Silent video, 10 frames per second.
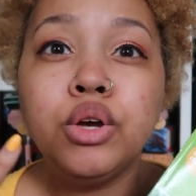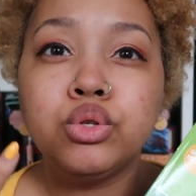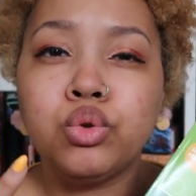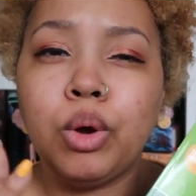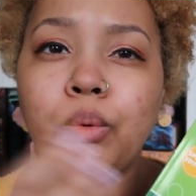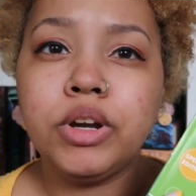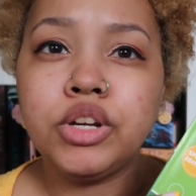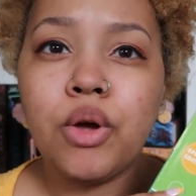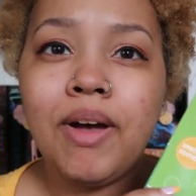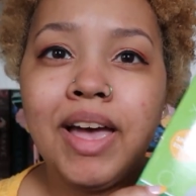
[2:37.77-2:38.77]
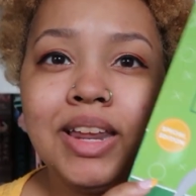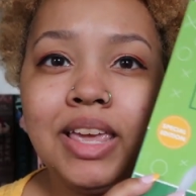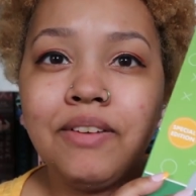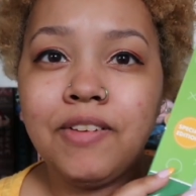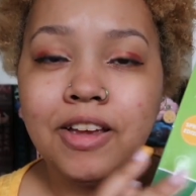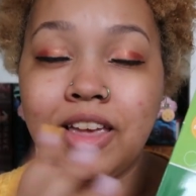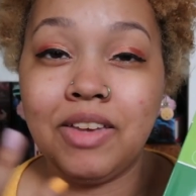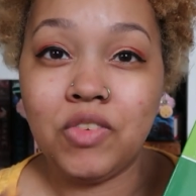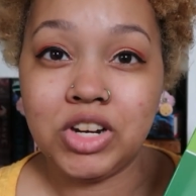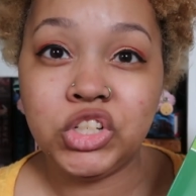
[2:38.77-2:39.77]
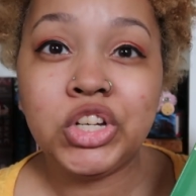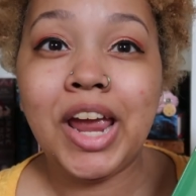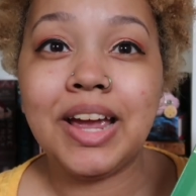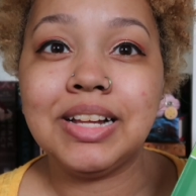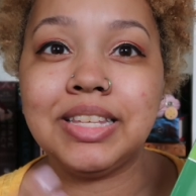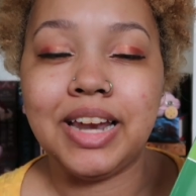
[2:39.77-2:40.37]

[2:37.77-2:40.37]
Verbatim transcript: so I wanted to go ahead and give it give it a chance